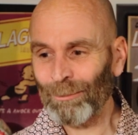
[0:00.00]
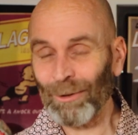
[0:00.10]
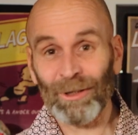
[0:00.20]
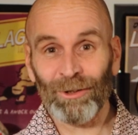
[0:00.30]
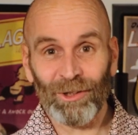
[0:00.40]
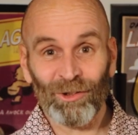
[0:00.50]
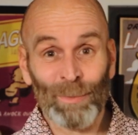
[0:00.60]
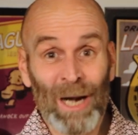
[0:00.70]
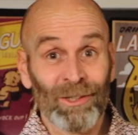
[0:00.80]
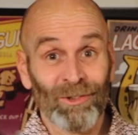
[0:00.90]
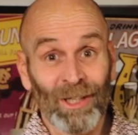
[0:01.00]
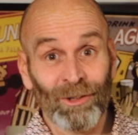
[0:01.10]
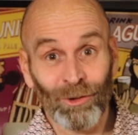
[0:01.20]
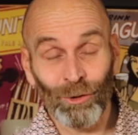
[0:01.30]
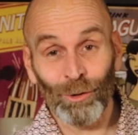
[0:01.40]
Probably not the smartest
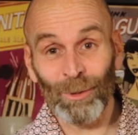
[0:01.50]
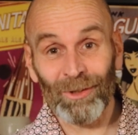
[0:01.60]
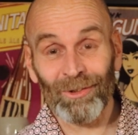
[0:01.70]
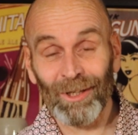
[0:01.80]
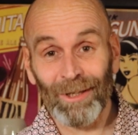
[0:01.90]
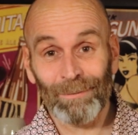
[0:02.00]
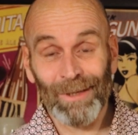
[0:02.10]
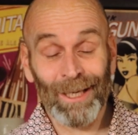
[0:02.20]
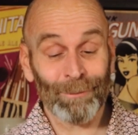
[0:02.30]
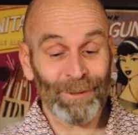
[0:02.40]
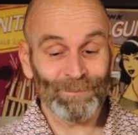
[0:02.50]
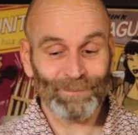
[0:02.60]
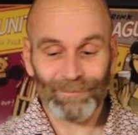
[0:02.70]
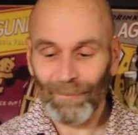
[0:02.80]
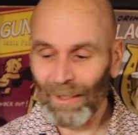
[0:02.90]
thing to do, but anyway,
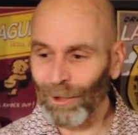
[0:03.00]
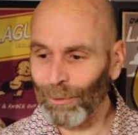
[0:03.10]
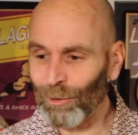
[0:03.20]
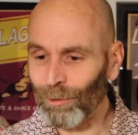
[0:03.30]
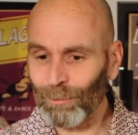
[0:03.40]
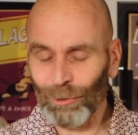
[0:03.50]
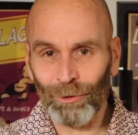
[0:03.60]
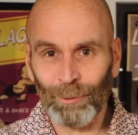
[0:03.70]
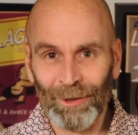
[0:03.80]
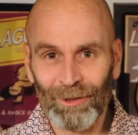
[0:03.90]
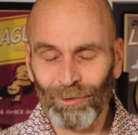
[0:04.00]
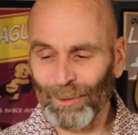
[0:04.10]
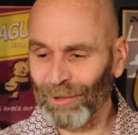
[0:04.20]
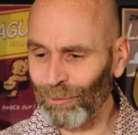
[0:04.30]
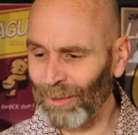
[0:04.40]
here we go. We're going to go with an
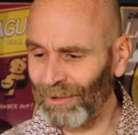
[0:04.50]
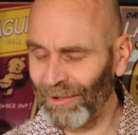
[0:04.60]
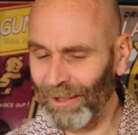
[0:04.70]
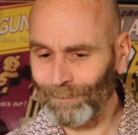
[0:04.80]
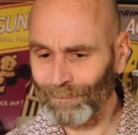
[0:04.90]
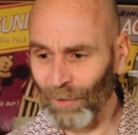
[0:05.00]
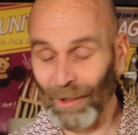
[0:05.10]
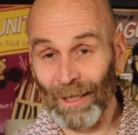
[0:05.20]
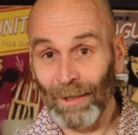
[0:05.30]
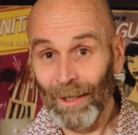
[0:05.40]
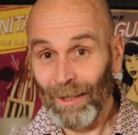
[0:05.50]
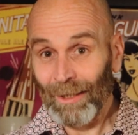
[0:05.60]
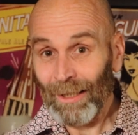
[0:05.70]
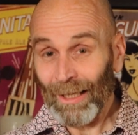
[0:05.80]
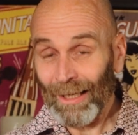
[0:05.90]
Espresso Martini. Now,
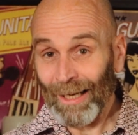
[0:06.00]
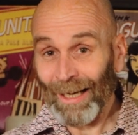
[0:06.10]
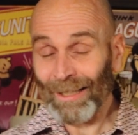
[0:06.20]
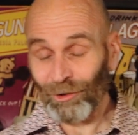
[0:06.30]
I'm